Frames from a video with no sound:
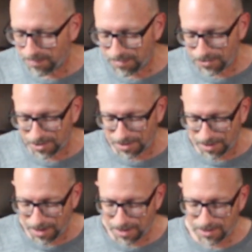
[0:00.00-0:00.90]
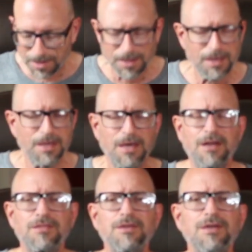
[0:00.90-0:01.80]
Just a guess. And
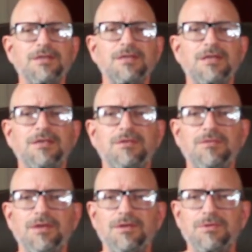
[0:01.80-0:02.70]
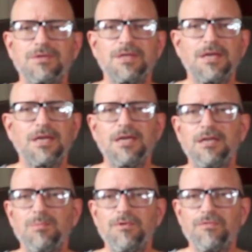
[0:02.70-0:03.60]
I think I said that it was
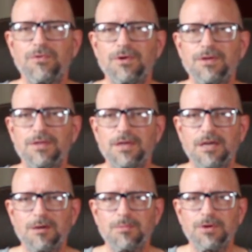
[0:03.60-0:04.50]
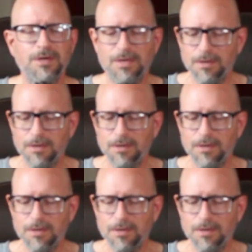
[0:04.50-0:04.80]
1080 before on the camera.